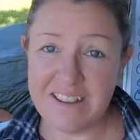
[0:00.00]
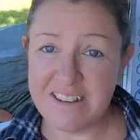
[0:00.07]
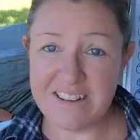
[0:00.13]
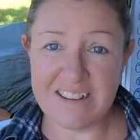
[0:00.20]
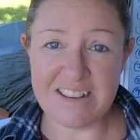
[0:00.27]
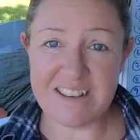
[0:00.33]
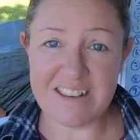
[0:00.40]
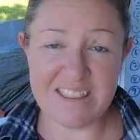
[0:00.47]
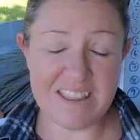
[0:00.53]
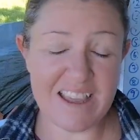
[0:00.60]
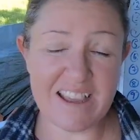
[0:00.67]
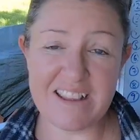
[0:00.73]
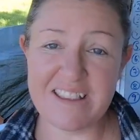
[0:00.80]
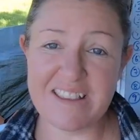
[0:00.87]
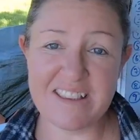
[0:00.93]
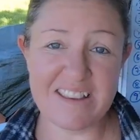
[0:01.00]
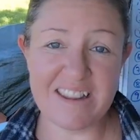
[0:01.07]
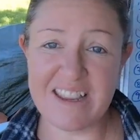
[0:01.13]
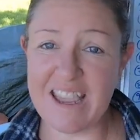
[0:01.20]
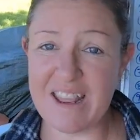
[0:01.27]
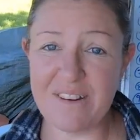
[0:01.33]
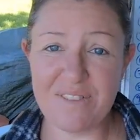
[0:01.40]
just thanks
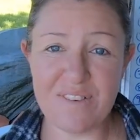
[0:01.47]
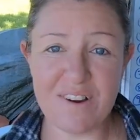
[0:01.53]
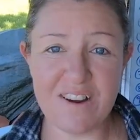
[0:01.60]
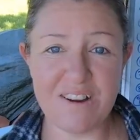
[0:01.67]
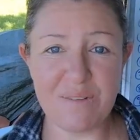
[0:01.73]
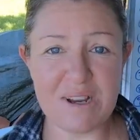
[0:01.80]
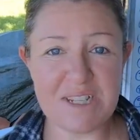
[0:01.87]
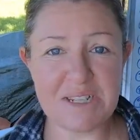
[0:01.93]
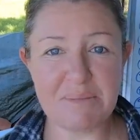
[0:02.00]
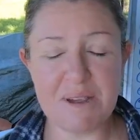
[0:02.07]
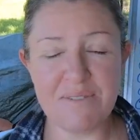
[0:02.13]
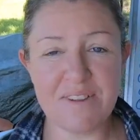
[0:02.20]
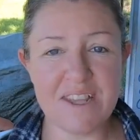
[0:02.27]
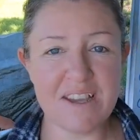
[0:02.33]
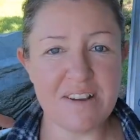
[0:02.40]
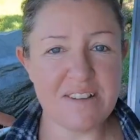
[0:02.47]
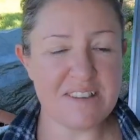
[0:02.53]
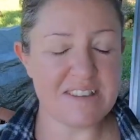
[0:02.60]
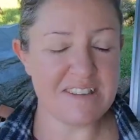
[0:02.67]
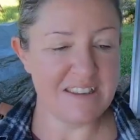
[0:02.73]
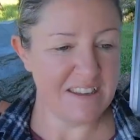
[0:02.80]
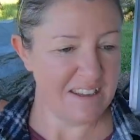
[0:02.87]
again for watching my
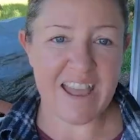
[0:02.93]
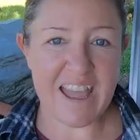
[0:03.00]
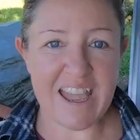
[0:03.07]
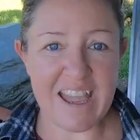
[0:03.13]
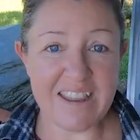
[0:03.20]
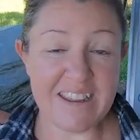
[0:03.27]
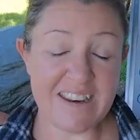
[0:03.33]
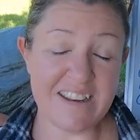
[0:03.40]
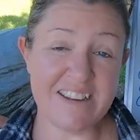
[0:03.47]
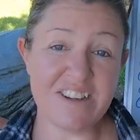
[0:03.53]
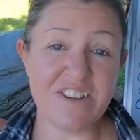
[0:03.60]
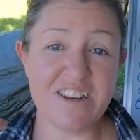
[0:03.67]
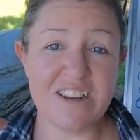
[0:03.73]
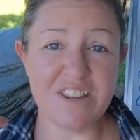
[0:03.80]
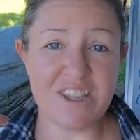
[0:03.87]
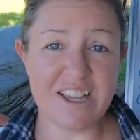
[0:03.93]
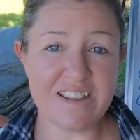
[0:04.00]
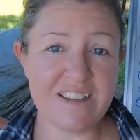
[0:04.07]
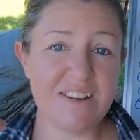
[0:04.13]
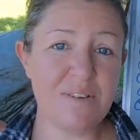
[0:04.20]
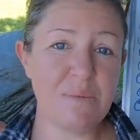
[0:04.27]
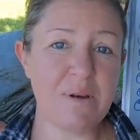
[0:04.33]
videos. And in addition, thanks
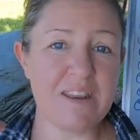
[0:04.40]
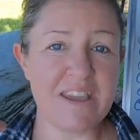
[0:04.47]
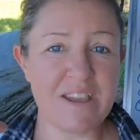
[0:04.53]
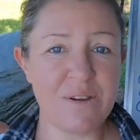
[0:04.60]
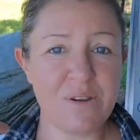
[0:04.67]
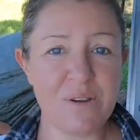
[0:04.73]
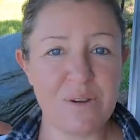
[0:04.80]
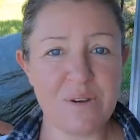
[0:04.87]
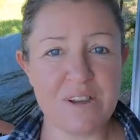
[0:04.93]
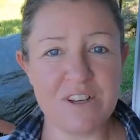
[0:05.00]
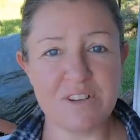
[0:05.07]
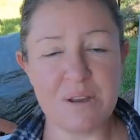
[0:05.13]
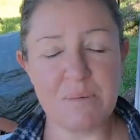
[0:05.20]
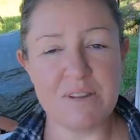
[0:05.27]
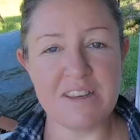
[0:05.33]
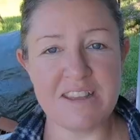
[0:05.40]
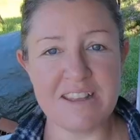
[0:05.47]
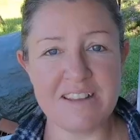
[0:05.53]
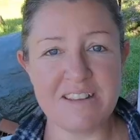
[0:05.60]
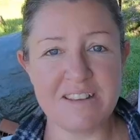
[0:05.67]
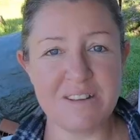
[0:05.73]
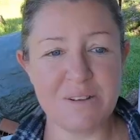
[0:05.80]
to everybody who
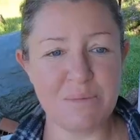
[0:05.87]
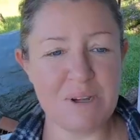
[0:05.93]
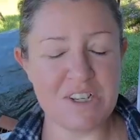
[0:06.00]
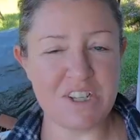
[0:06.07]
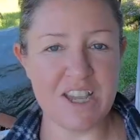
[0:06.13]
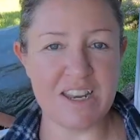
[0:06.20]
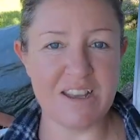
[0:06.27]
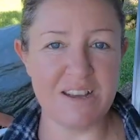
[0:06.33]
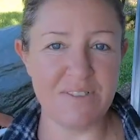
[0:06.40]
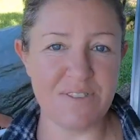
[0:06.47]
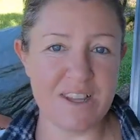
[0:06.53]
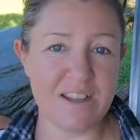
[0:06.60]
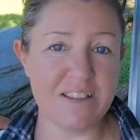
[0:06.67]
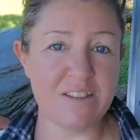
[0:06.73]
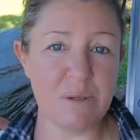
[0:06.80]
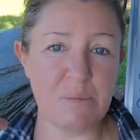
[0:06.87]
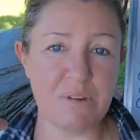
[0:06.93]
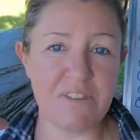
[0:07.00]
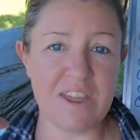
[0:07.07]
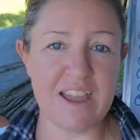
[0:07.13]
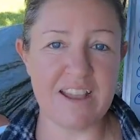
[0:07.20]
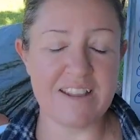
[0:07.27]
contributed to my channel via Super
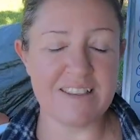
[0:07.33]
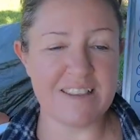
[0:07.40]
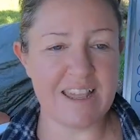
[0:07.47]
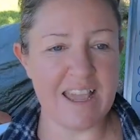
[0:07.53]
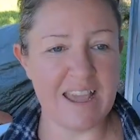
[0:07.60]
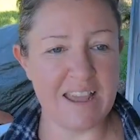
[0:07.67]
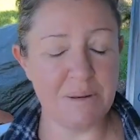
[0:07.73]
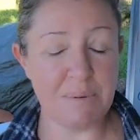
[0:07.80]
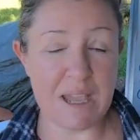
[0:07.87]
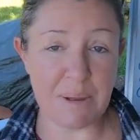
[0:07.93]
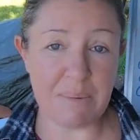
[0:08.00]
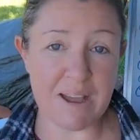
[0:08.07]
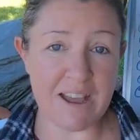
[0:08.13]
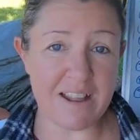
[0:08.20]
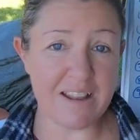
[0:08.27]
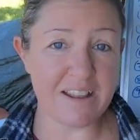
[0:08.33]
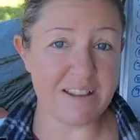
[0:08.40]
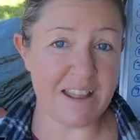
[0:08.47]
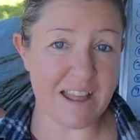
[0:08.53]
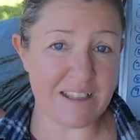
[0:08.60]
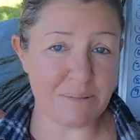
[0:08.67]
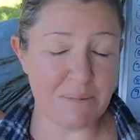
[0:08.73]
Thanks and PayPal
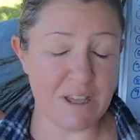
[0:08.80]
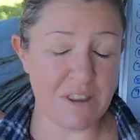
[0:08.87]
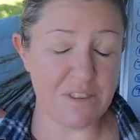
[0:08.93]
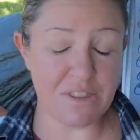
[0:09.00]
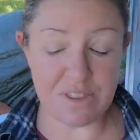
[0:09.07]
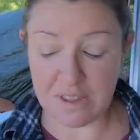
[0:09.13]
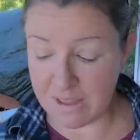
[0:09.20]
last month.